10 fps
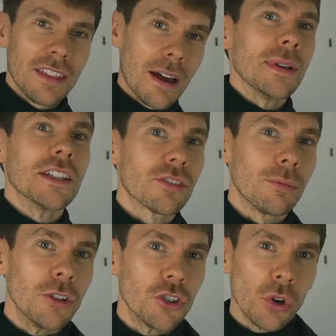that means
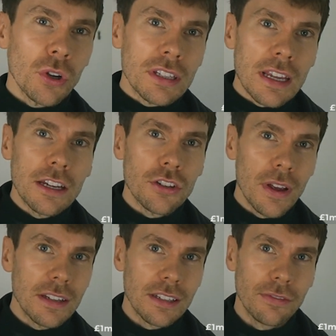from the joyous age of
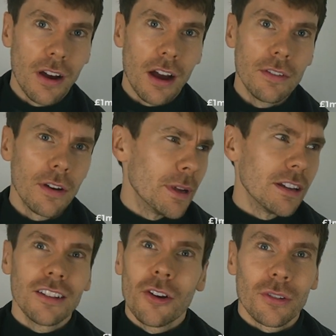85, I
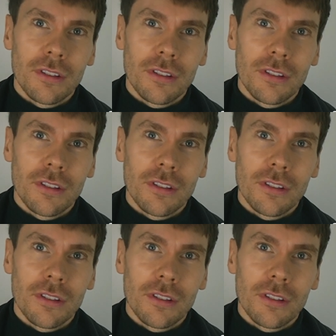mean, look,